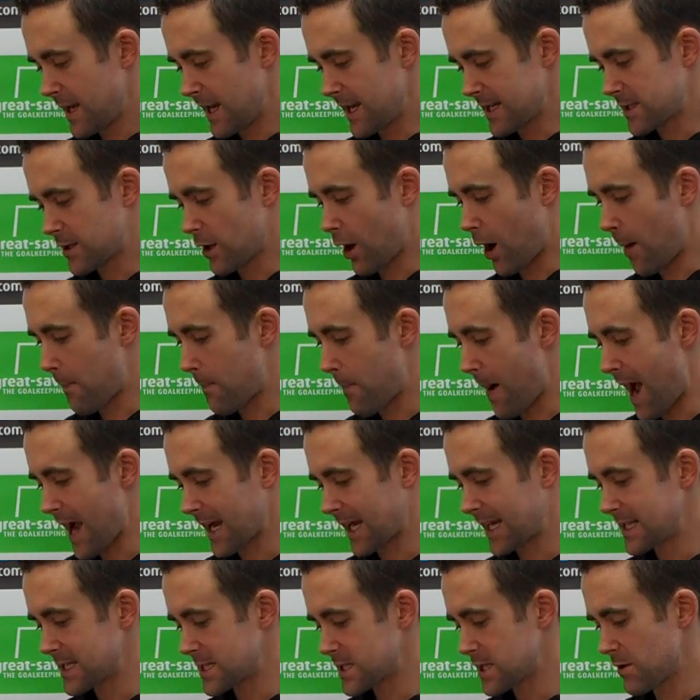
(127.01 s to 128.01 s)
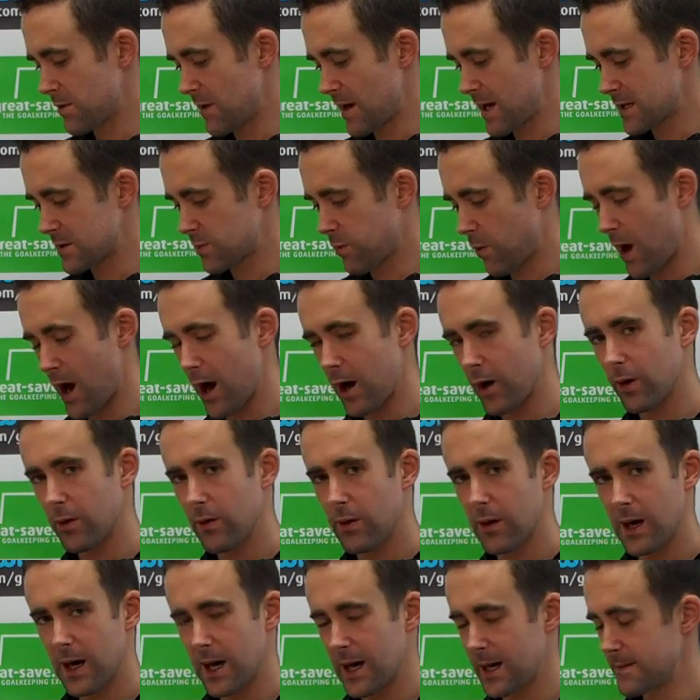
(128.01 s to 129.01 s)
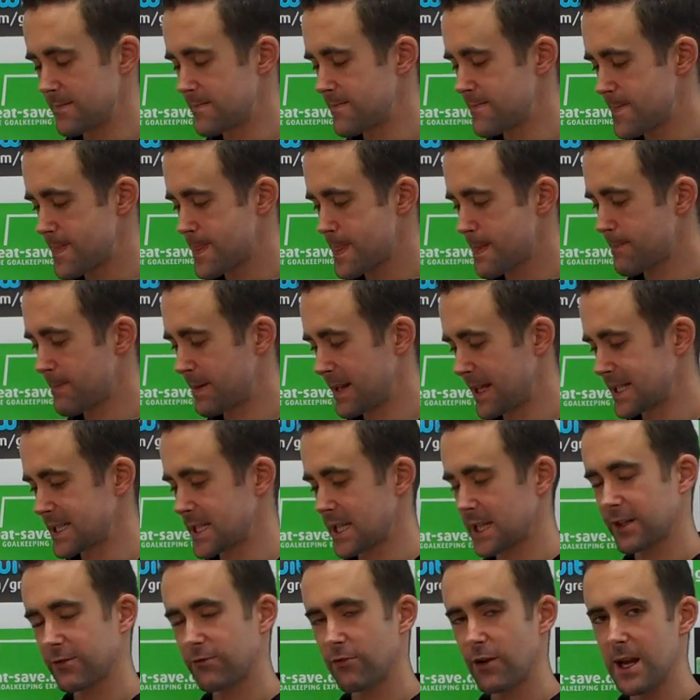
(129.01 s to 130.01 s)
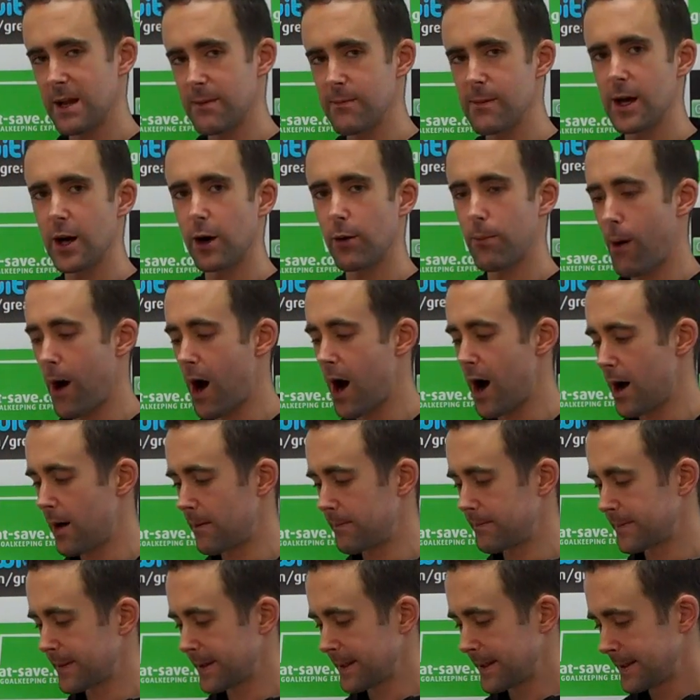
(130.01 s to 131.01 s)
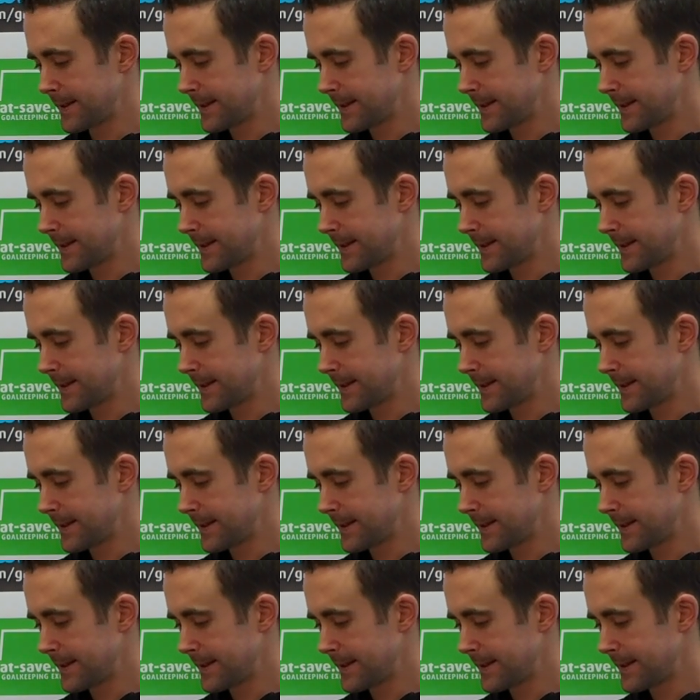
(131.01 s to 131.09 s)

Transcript: It's got a backing to it as well, but that's a 3mm palm.